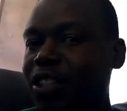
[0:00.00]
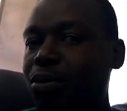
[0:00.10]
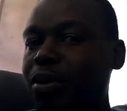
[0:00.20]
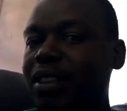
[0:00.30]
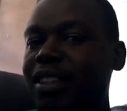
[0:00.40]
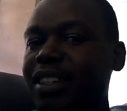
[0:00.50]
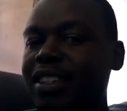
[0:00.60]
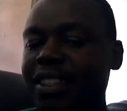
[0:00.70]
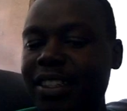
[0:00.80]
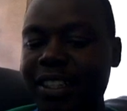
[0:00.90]
doing
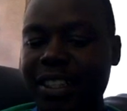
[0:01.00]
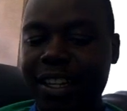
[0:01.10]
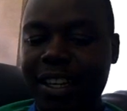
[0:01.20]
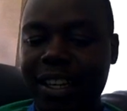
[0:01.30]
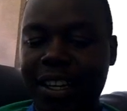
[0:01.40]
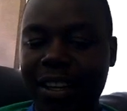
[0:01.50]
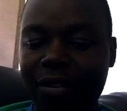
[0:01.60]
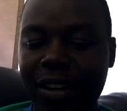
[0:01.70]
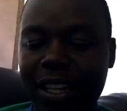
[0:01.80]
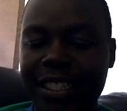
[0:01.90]
this.
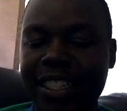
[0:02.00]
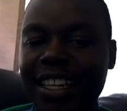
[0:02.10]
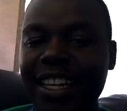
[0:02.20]
Right?